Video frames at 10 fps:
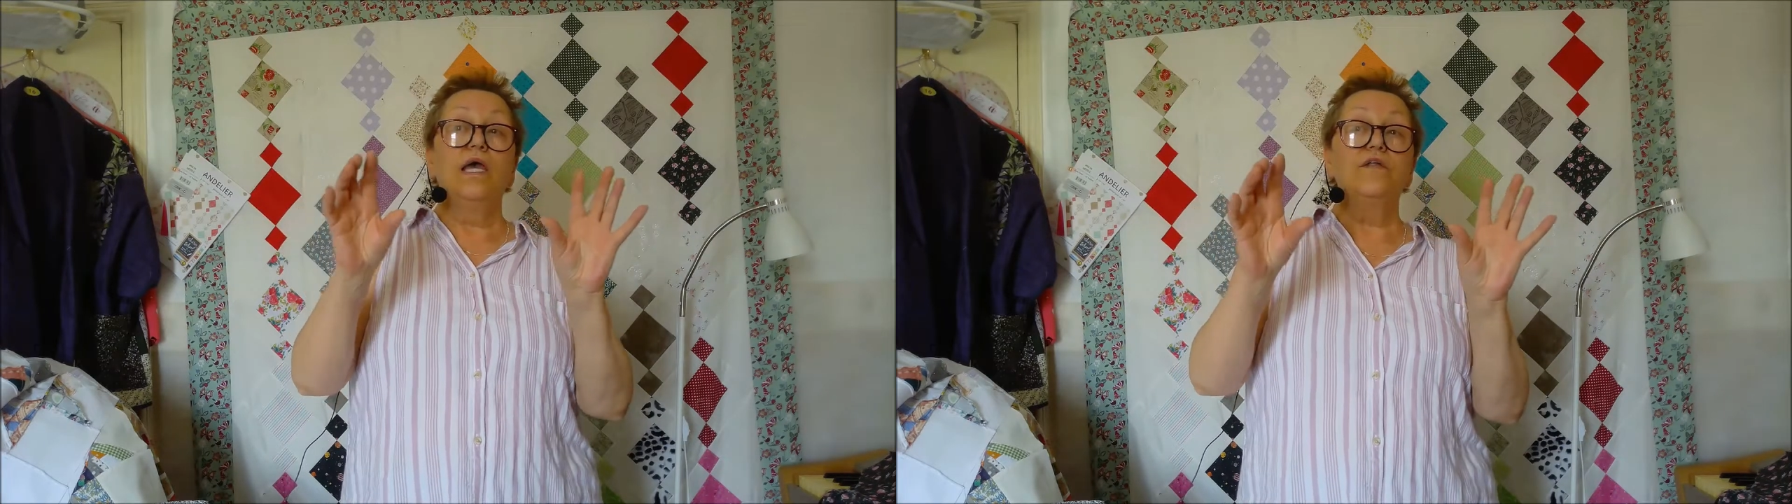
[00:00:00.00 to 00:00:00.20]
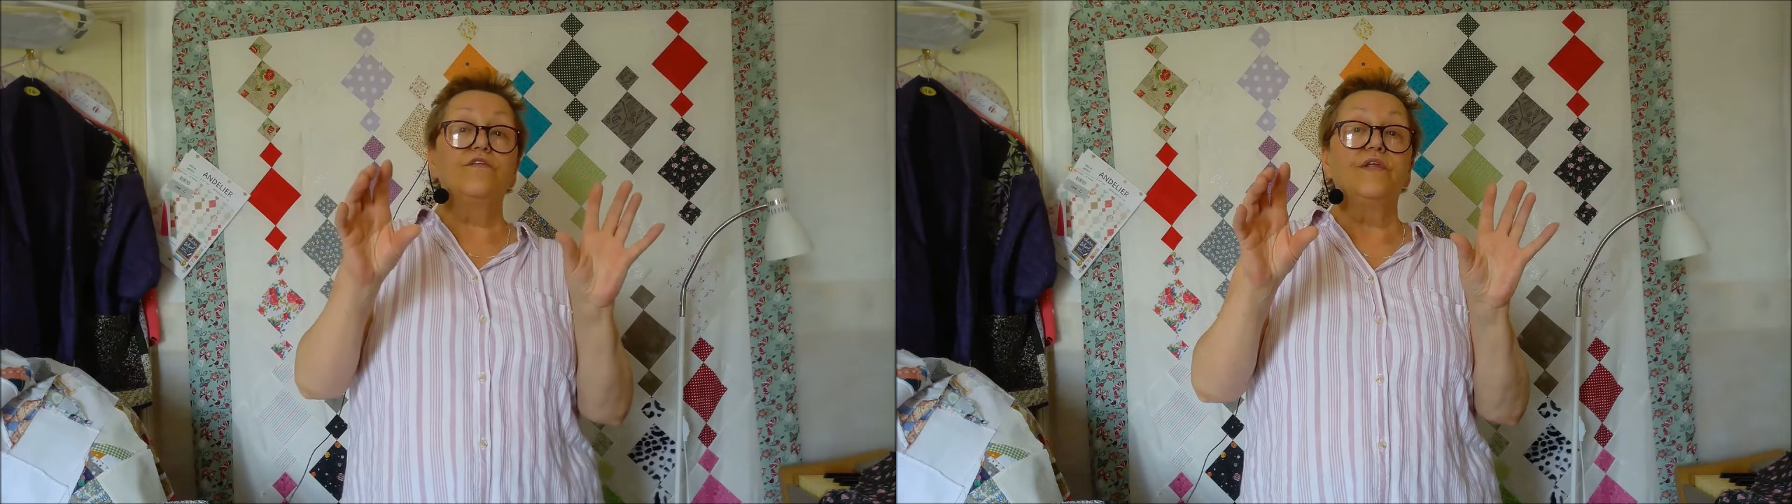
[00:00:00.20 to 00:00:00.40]

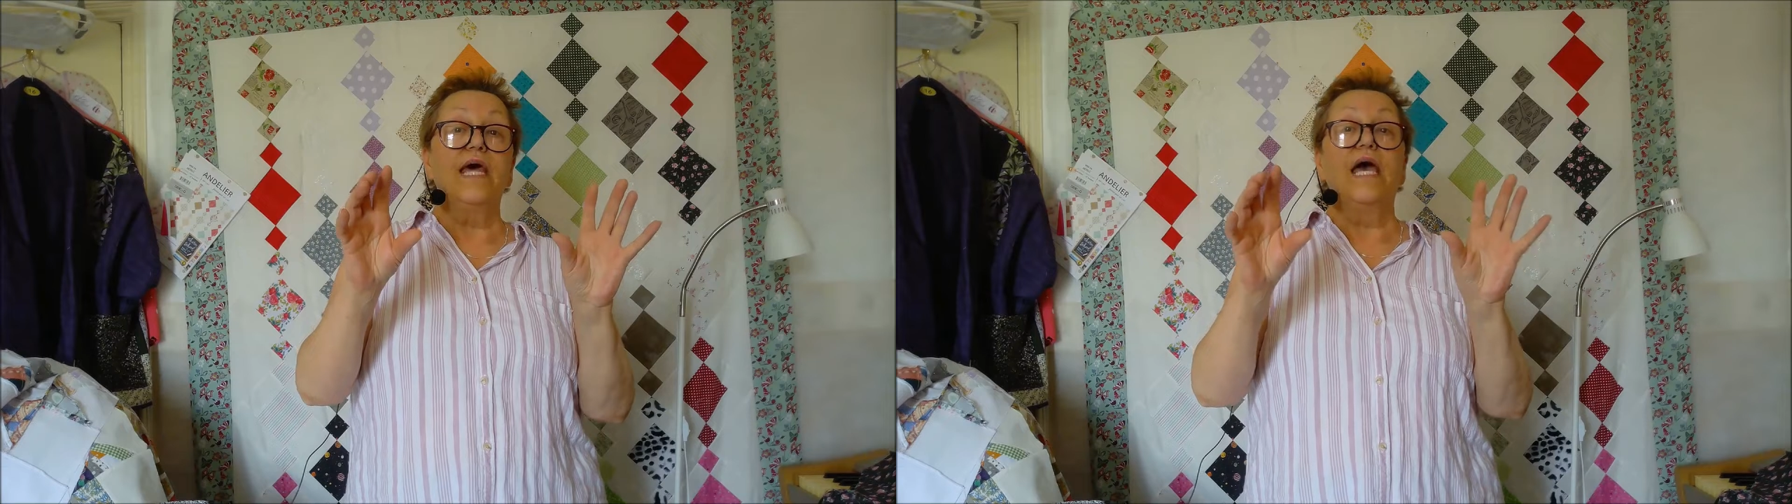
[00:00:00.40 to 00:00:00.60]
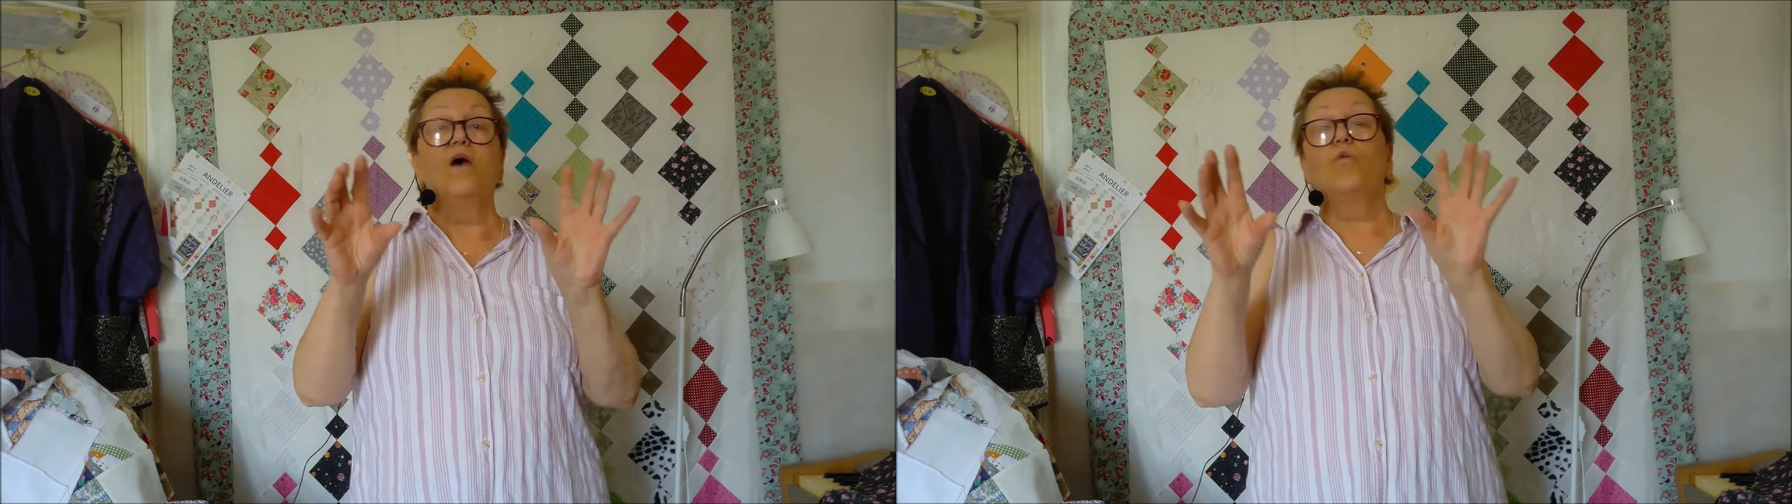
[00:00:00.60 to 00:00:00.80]

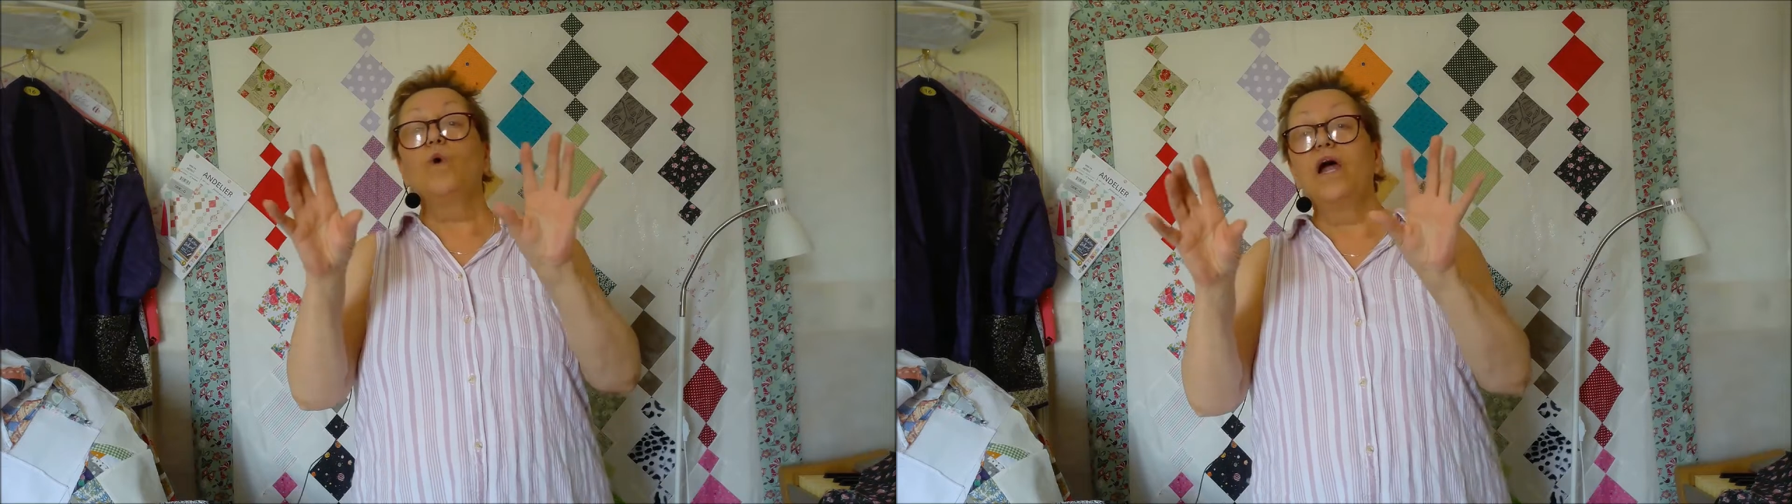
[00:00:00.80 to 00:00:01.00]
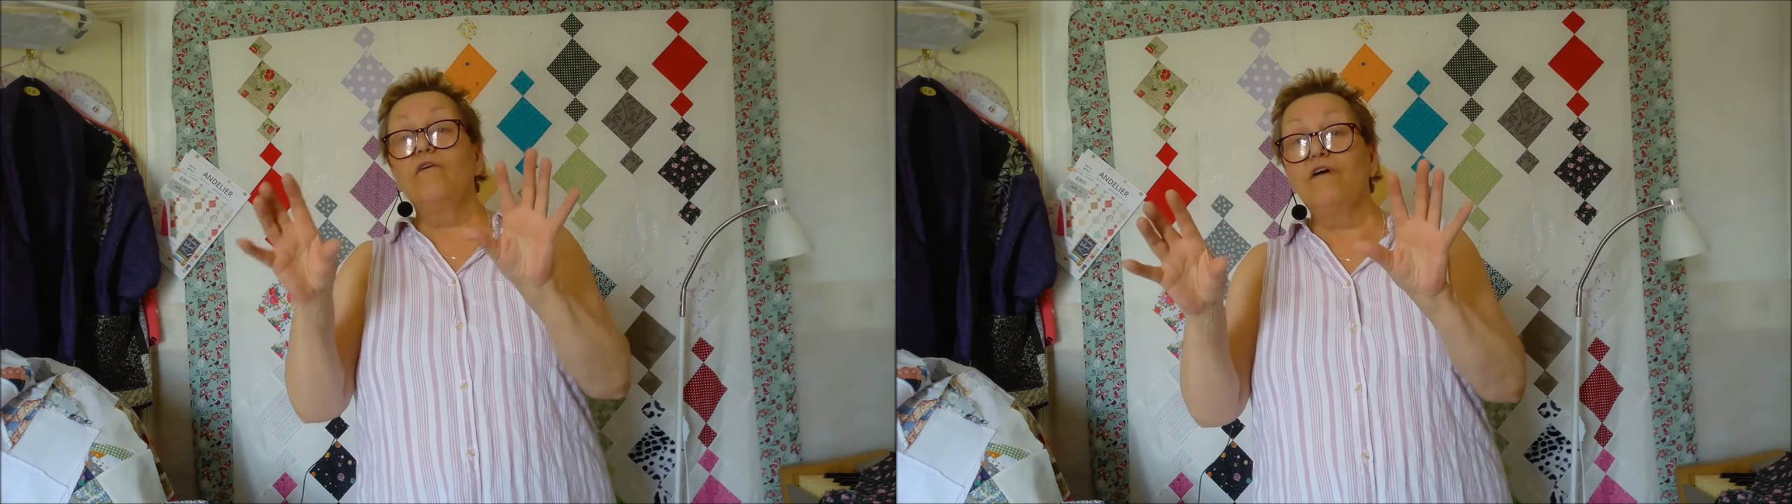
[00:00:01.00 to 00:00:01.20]
internet,
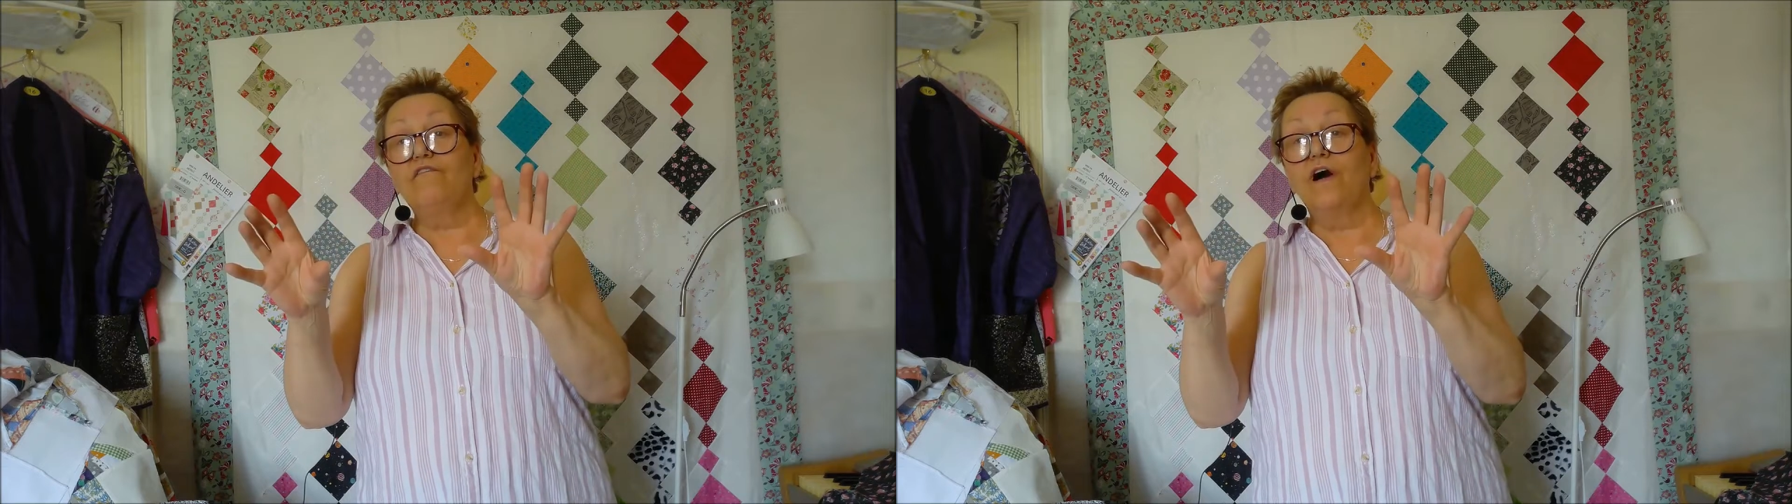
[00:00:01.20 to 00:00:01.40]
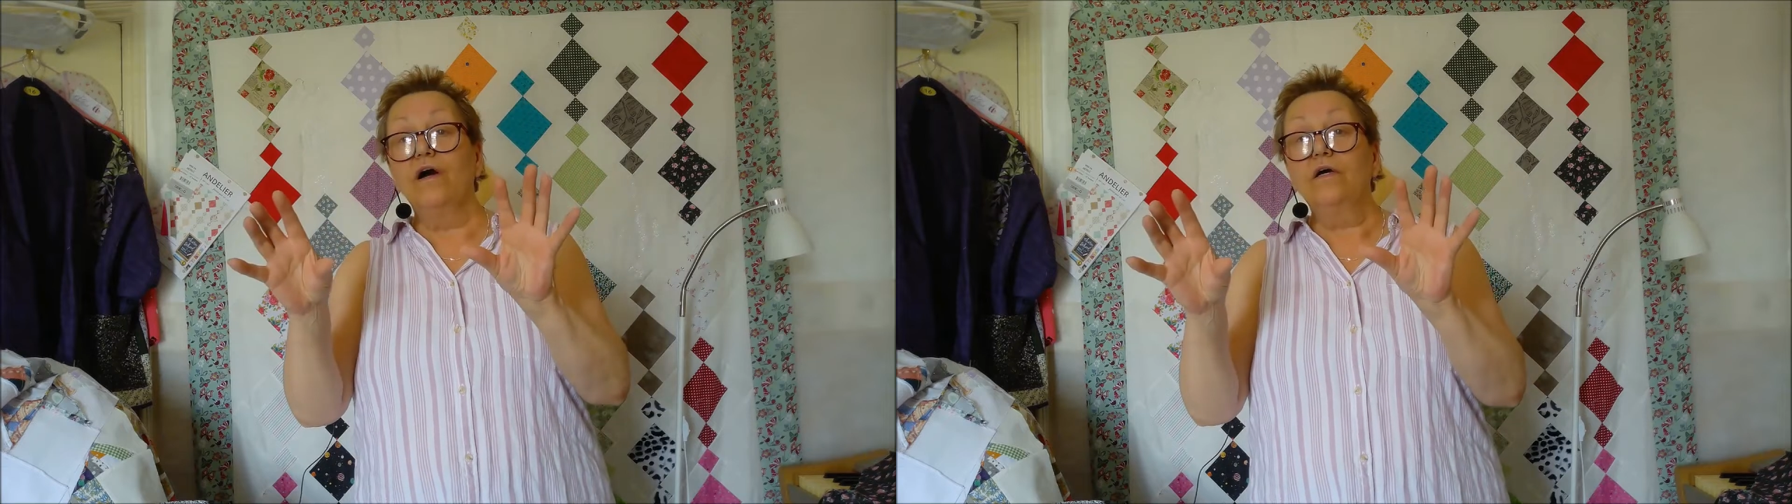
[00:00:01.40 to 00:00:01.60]

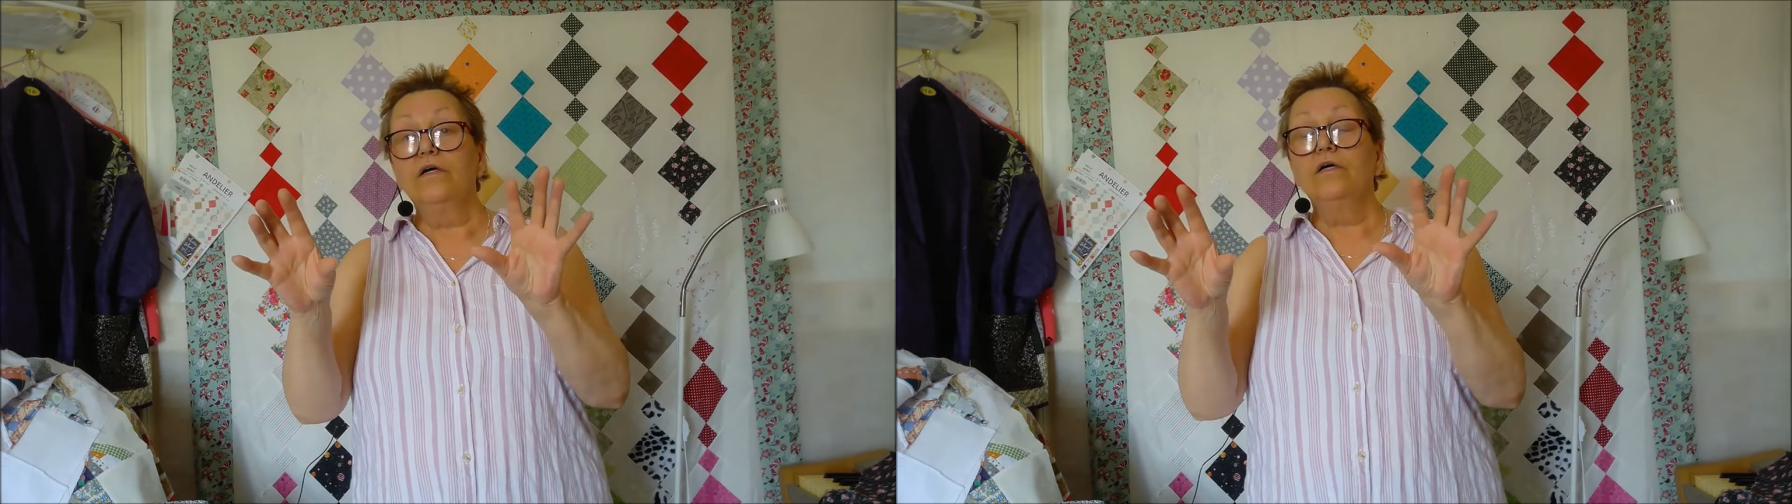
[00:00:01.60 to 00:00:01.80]
wherever,